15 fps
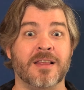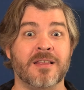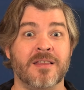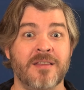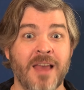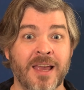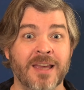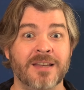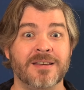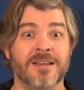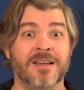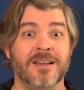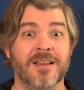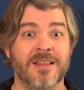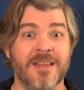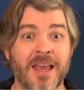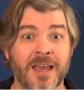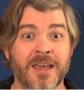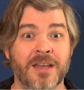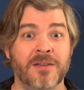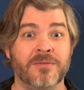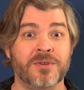the second
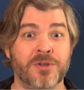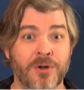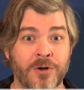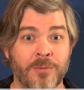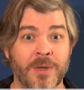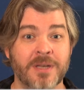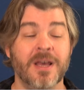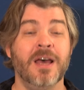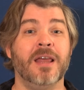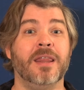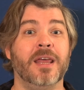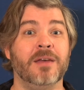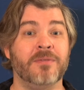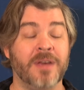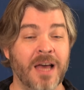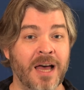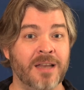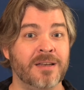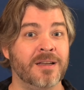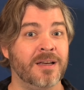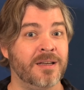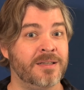consecutive tournament they've
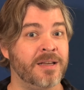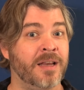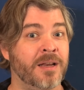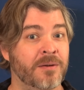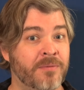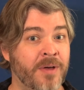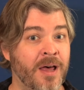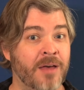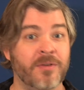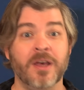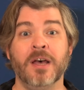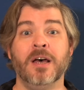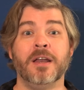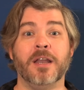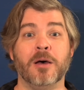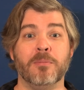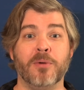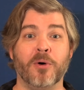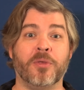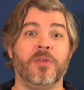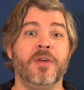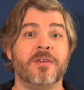gotten a 10-5. Now,
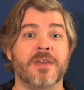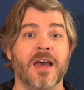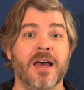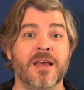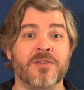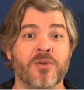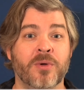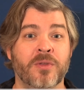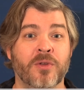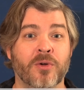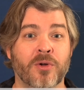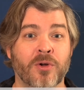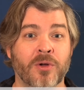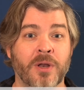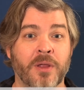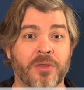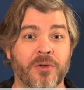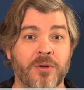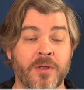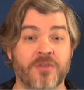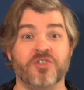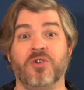both of these guys are in their early
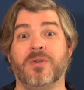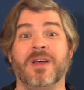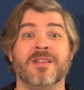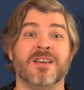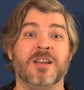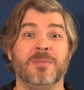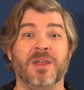30s. Shodai's going to